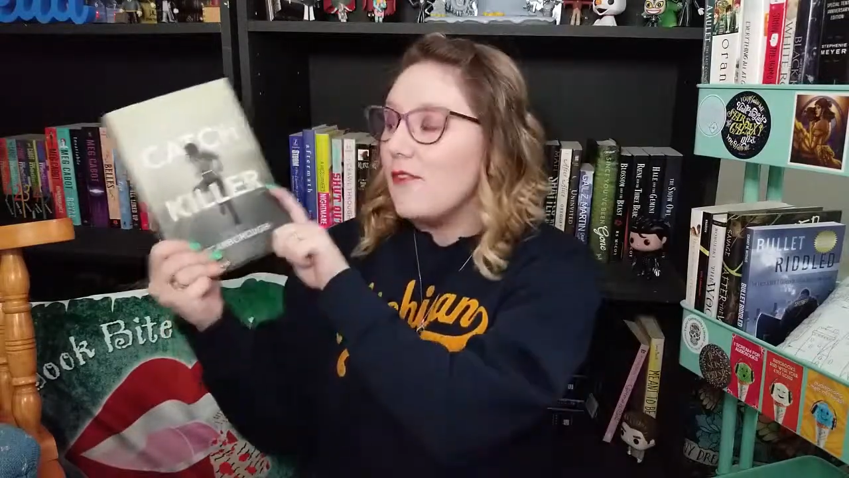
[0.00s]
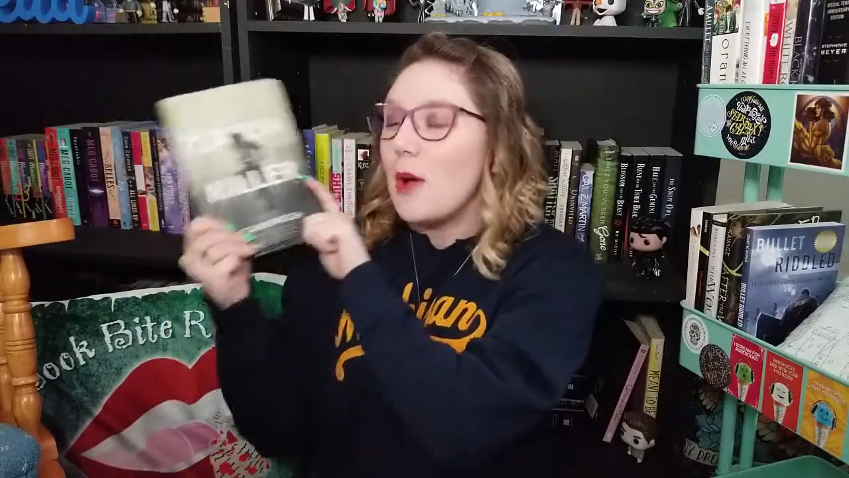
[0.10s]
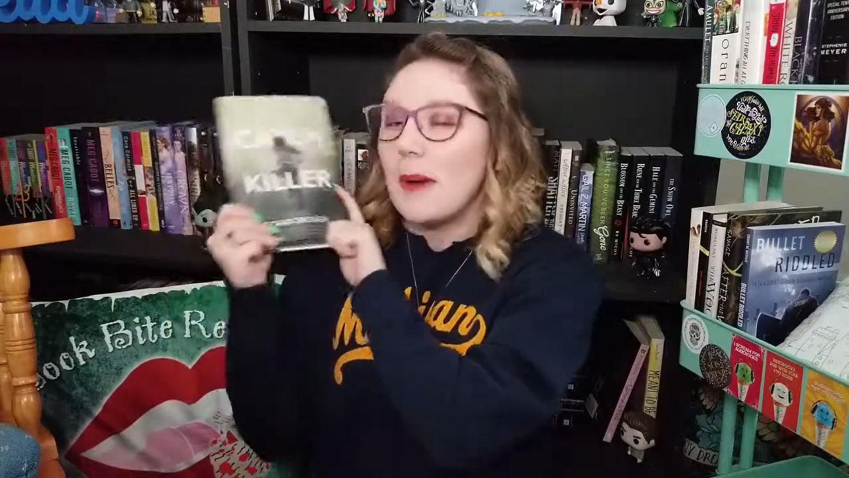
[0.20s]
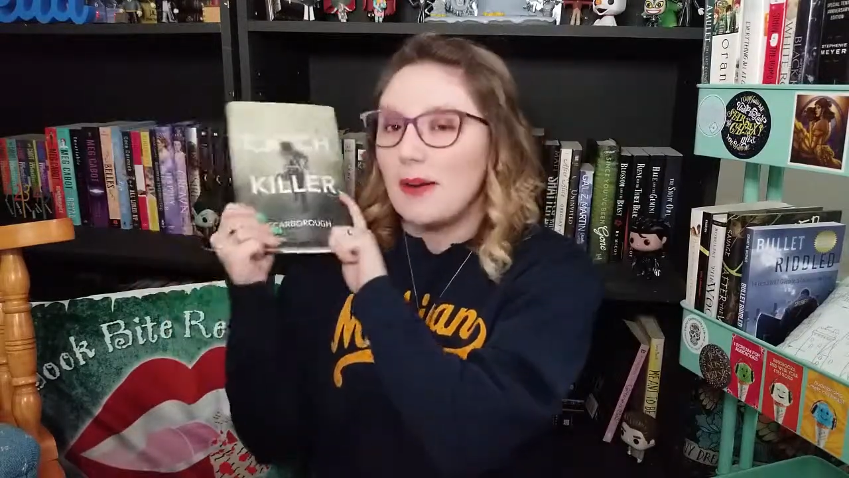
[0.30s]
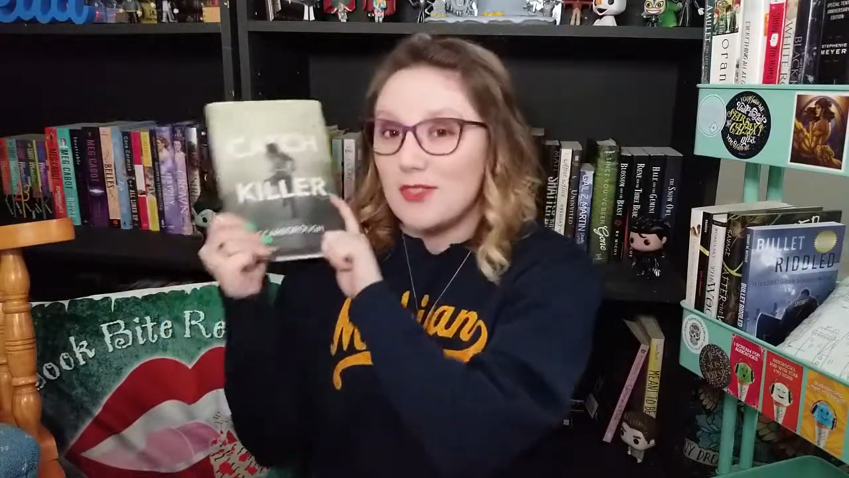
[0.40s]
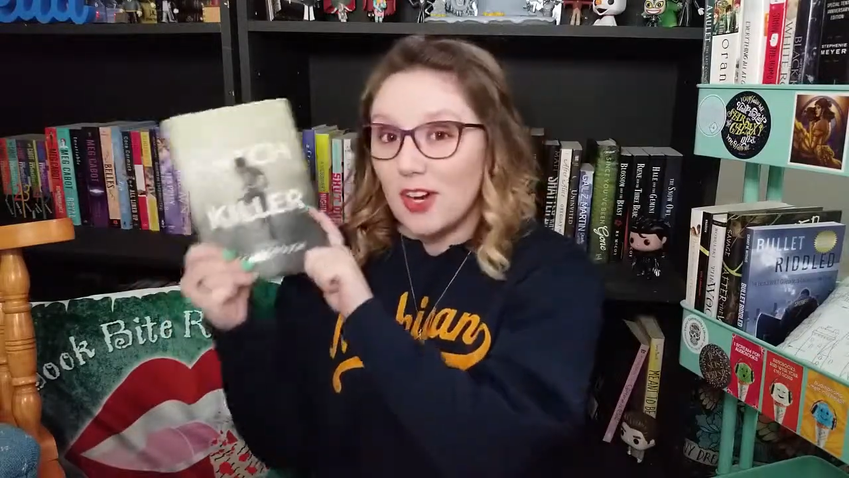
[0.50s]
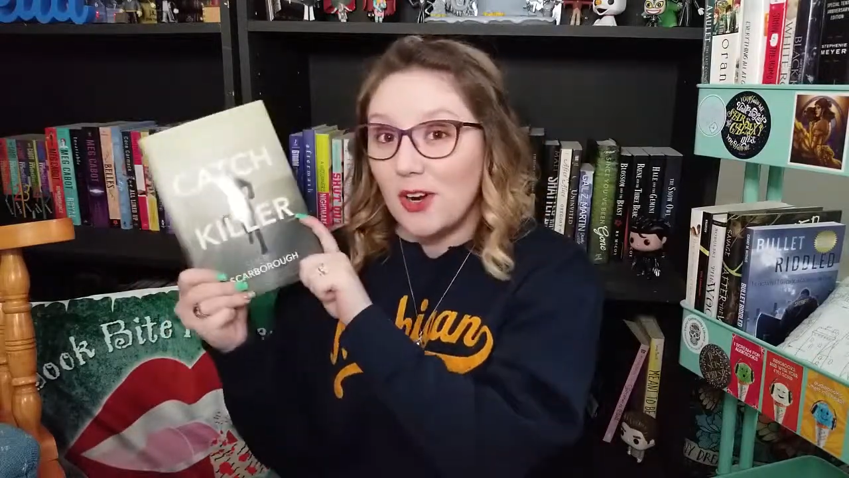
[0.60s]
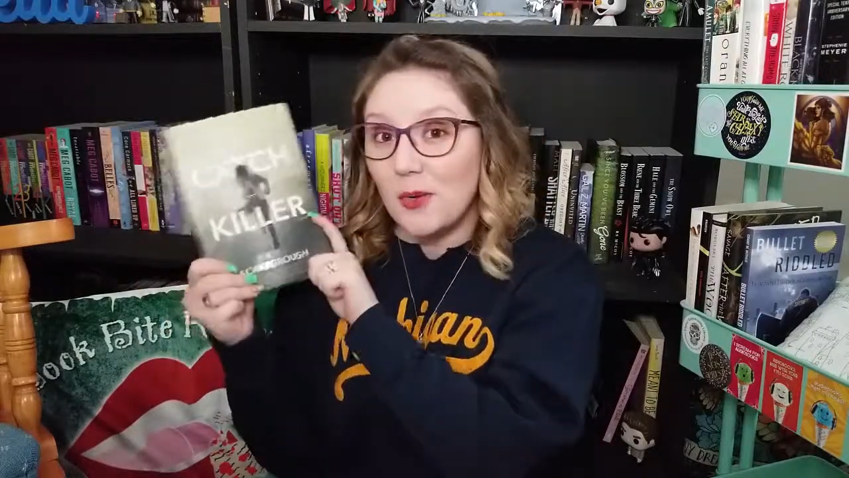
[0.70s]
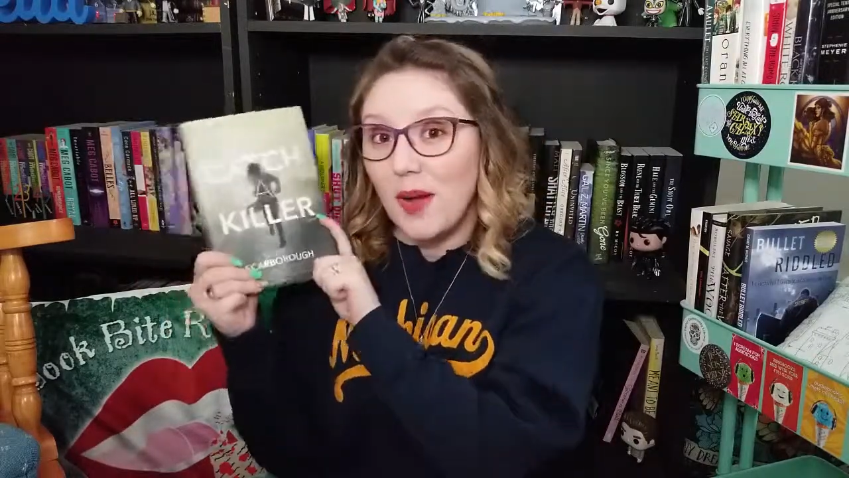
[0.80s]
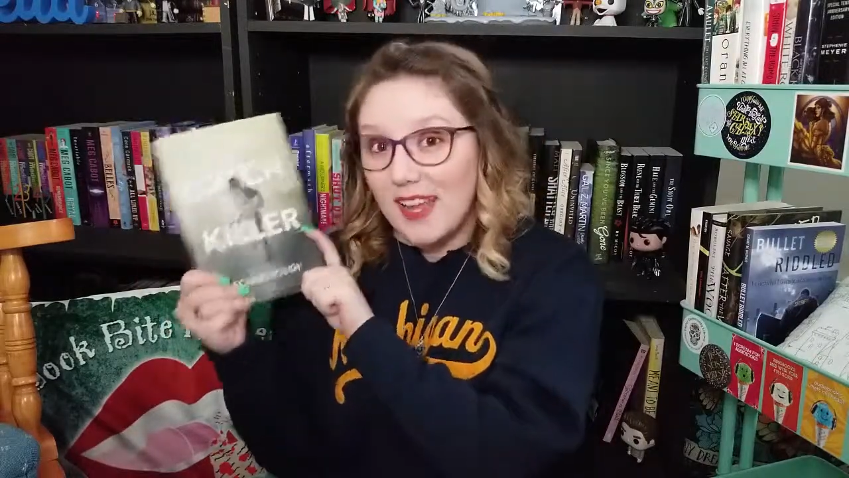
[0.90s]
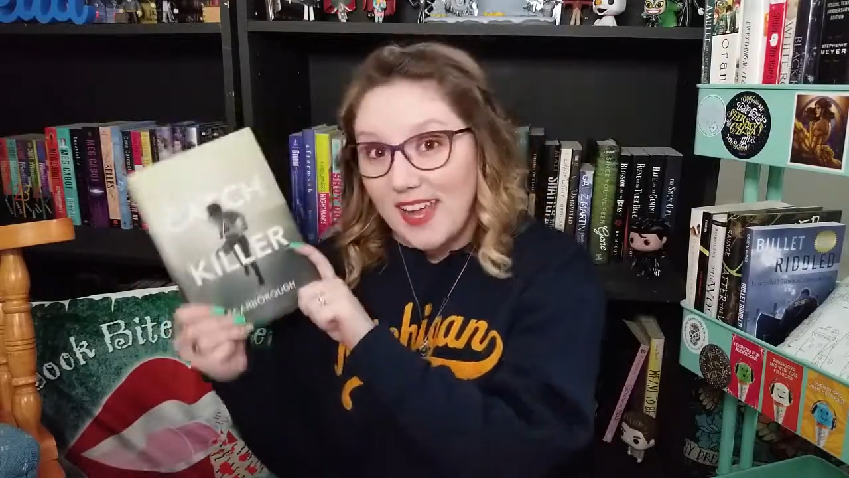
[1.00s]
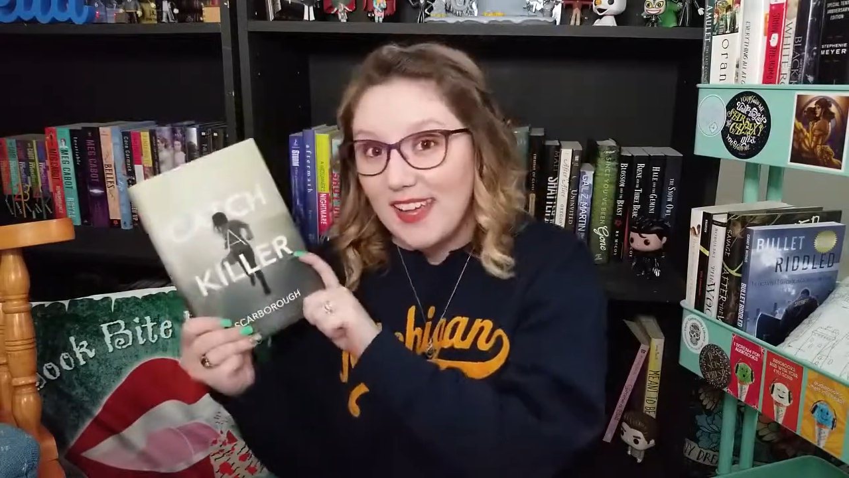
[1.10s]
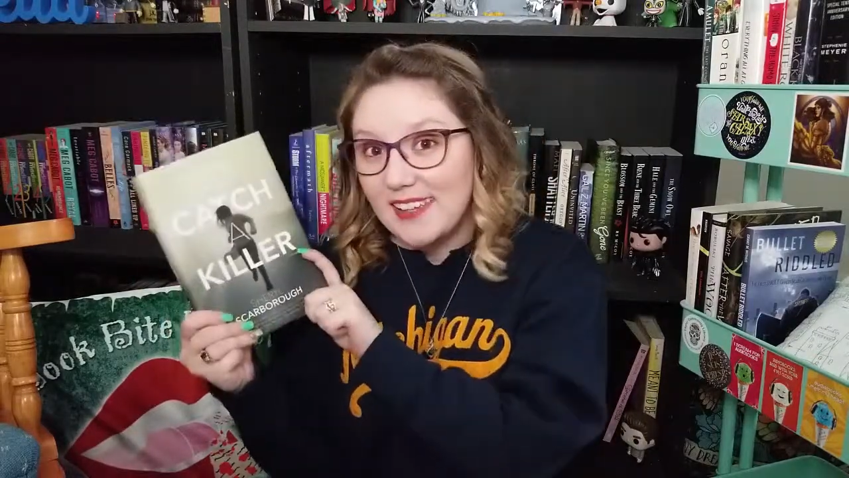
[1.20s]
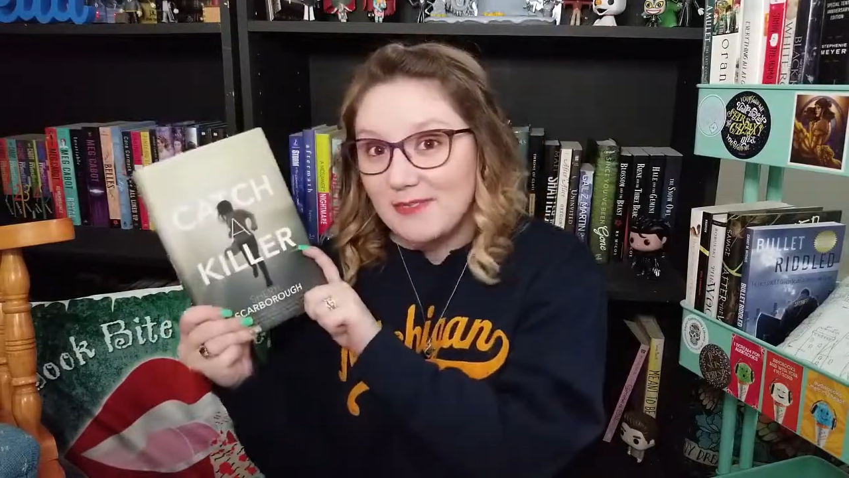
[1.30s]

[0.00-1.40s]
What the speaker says: about dark YA.